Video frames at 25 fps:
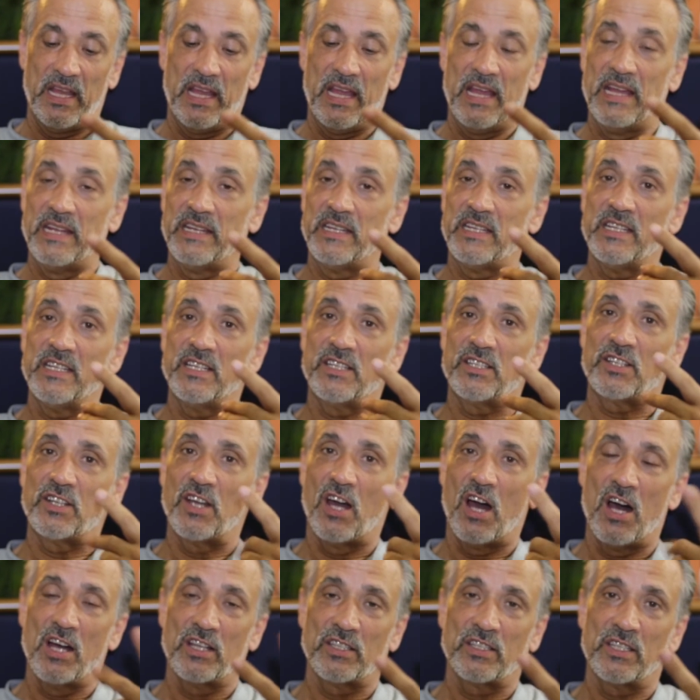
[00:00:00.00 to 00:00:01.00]
and he's
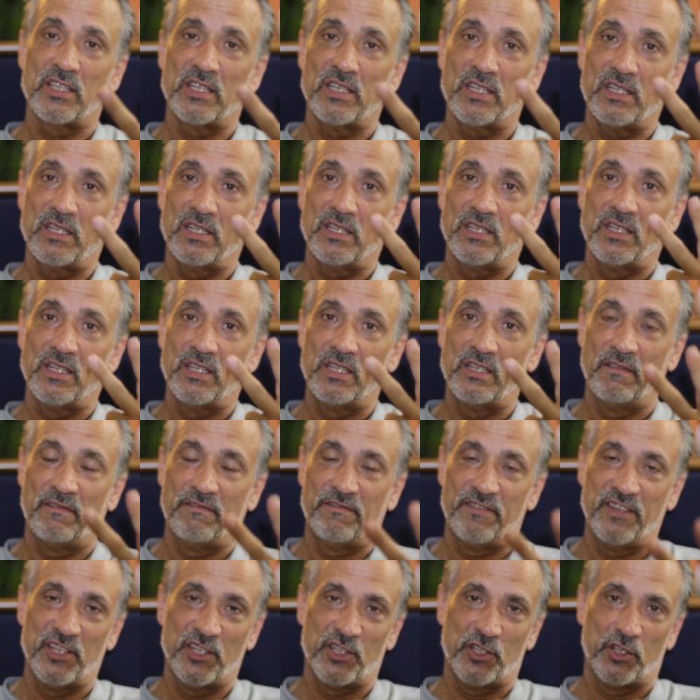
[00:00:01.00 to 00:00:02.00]
causing
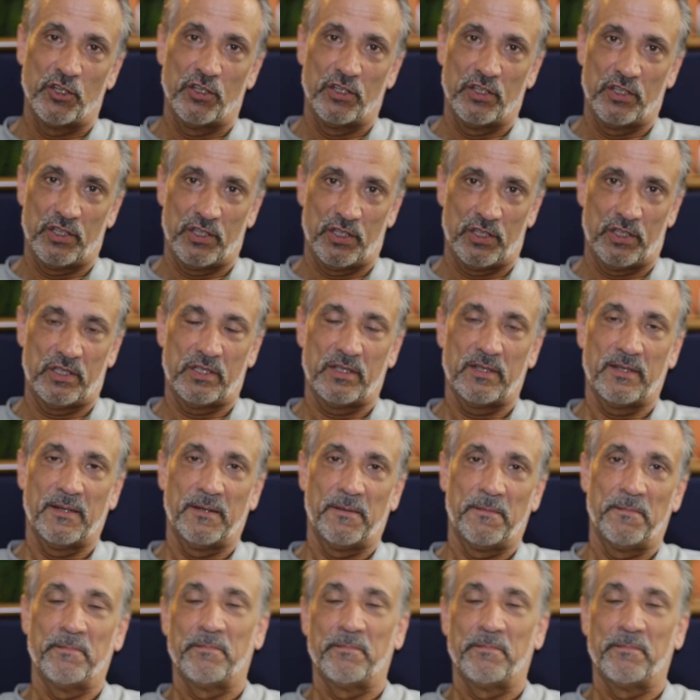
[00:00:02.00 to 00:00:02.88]
divisions.